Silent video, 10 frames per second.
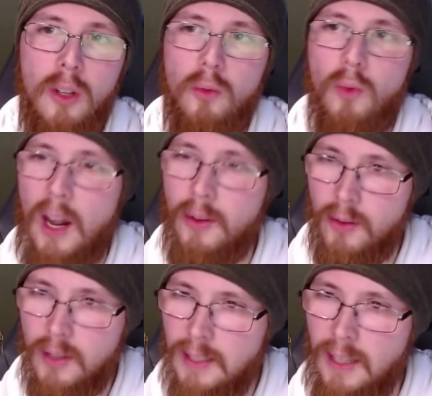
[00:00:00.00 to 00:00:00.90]
rather
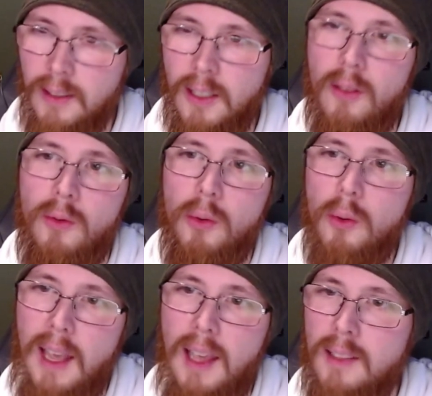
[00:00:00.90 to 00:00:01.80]
than telling it through
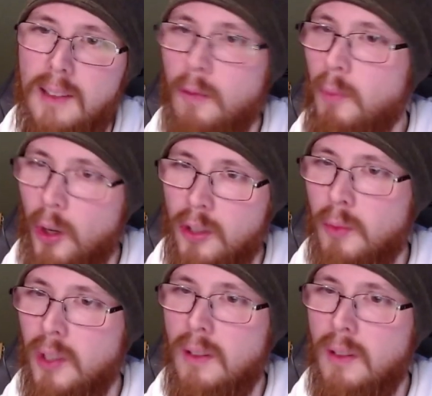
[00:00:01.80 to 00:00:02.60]
text if possible.